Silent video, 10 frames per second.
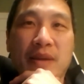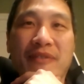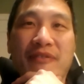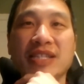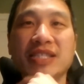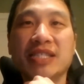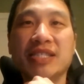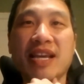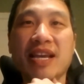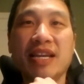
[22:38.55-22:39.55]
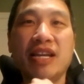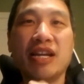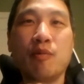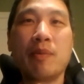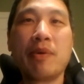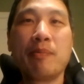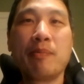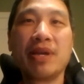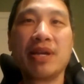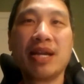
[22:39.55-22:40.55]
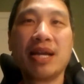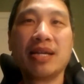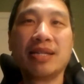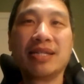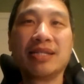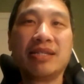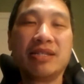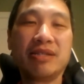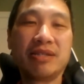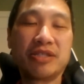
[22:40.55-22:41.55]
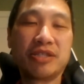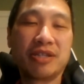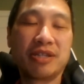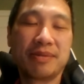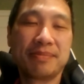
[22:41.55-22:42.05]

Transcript: but Francis is saying here, what about being addicted to sugar?